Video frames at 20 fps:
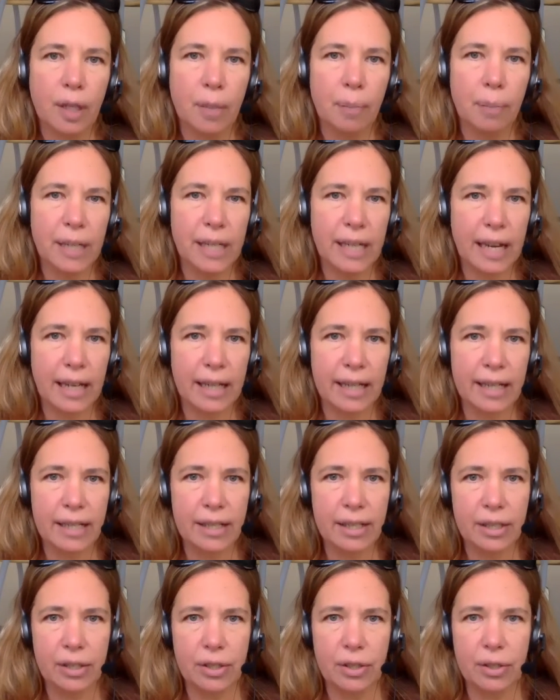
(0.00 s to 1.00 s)
But I
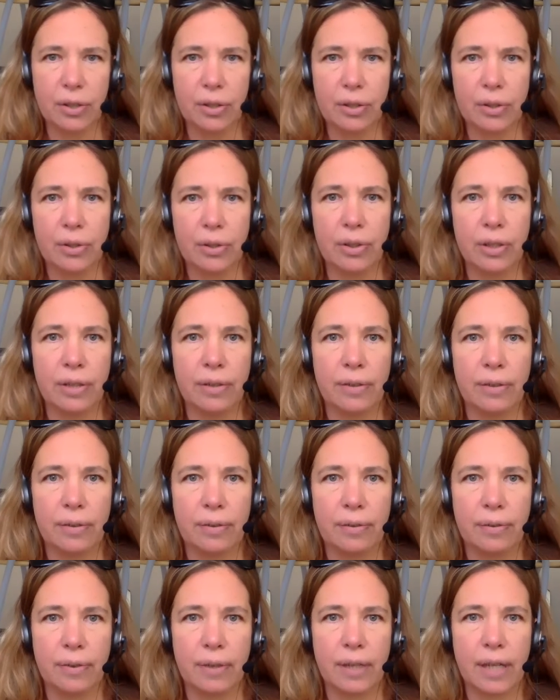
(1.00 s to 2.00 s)
need to do
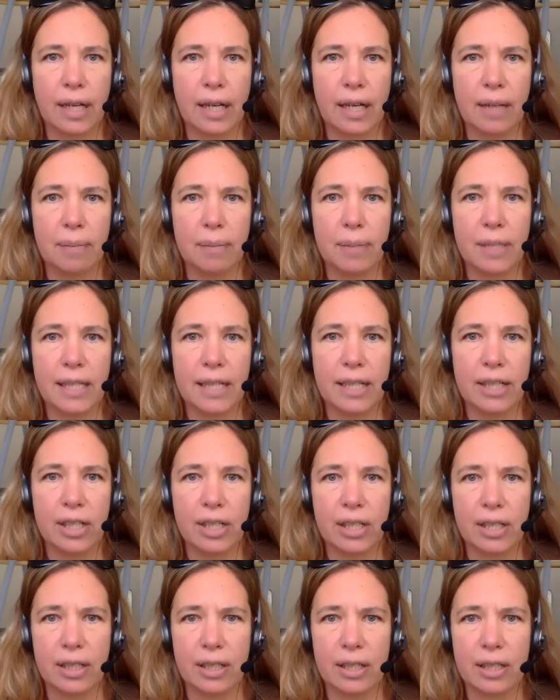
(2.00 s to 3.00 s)

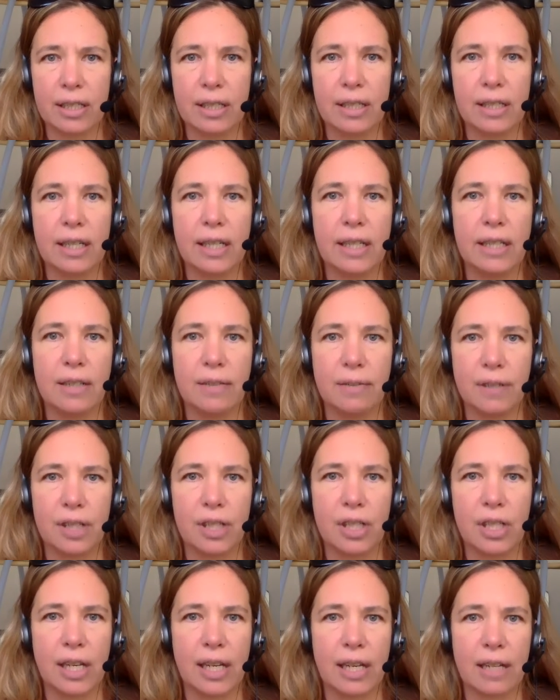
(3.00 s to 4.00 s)
sessions
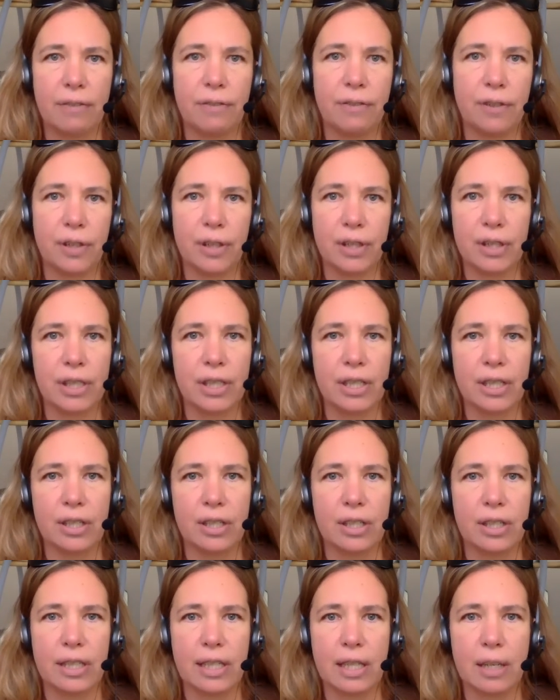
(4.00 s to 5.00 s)
individually at first just
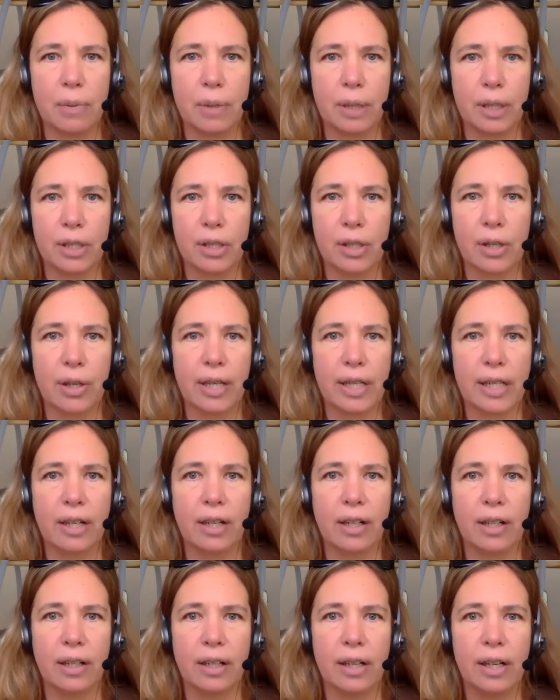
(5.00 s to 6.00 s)
to see what's going
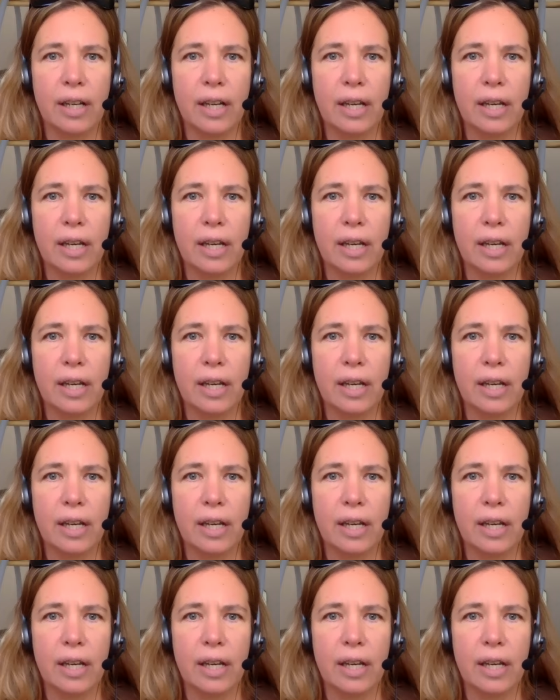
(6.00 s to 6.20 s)
on.